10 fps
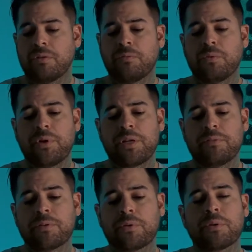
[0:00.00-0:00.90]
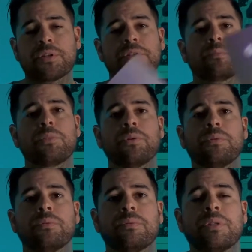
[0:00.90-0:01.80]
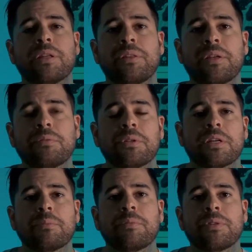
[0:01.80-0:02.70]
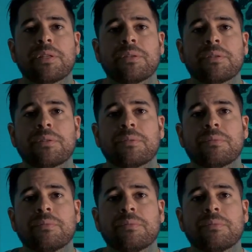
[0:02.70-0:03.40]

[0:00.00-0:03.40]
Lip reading: Void of course, moon. Nothing will come of this.